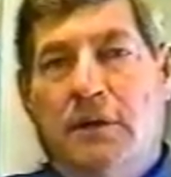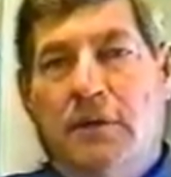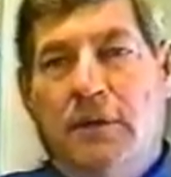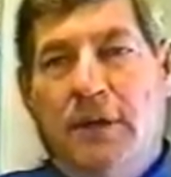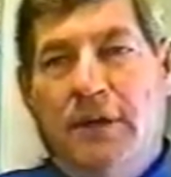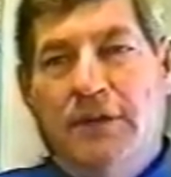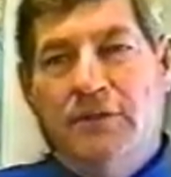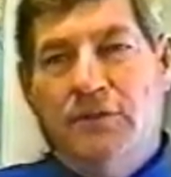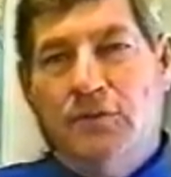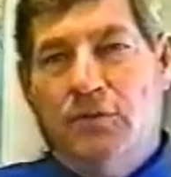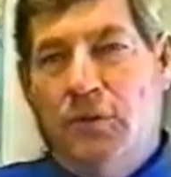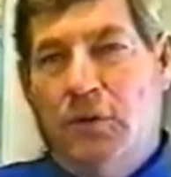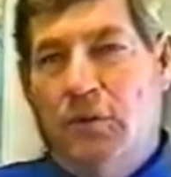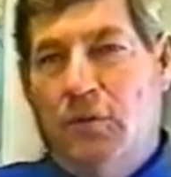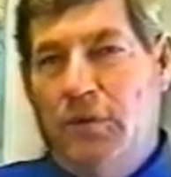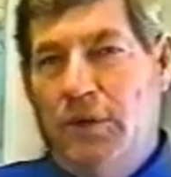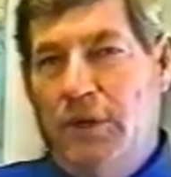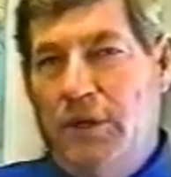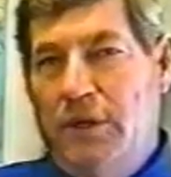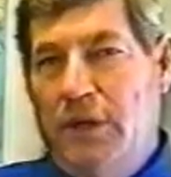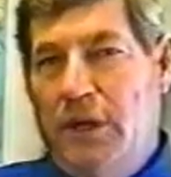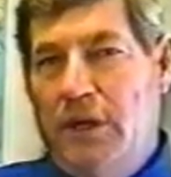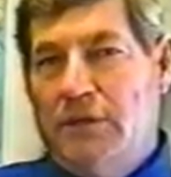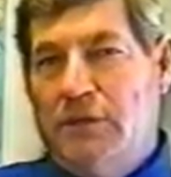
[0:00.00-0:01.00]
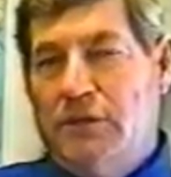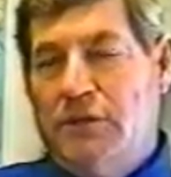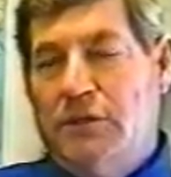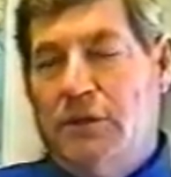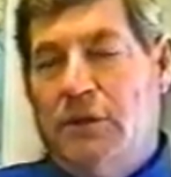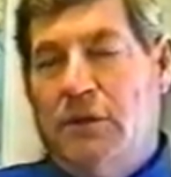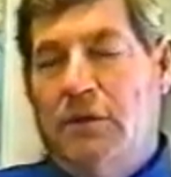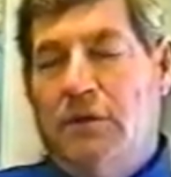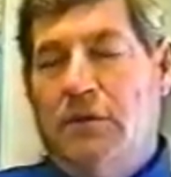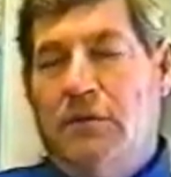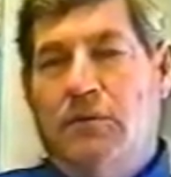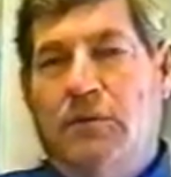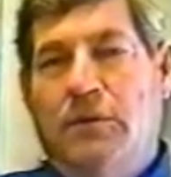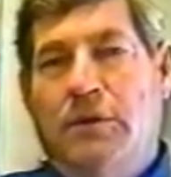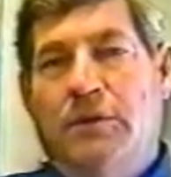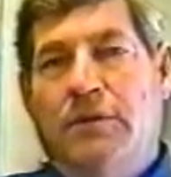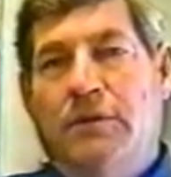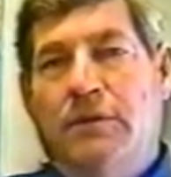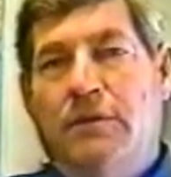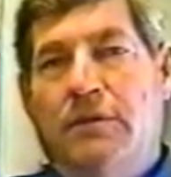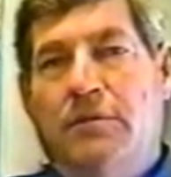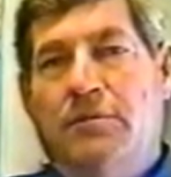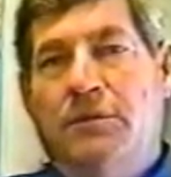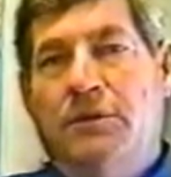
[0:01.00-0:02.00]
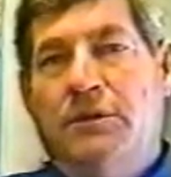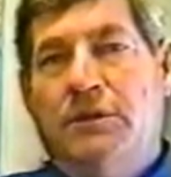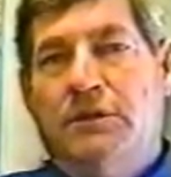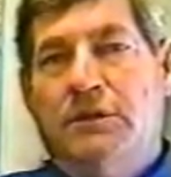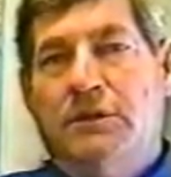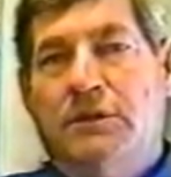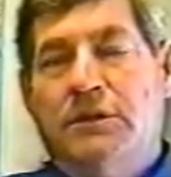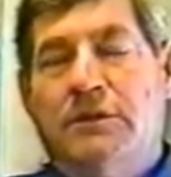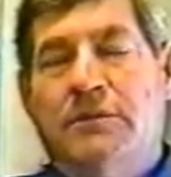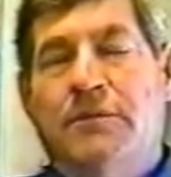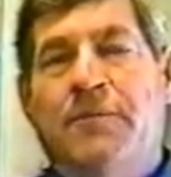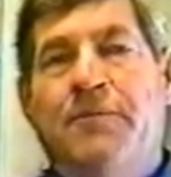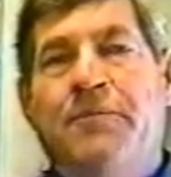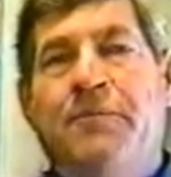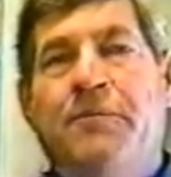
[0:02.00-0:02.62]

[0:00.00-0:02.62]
That's what we got started with in the business.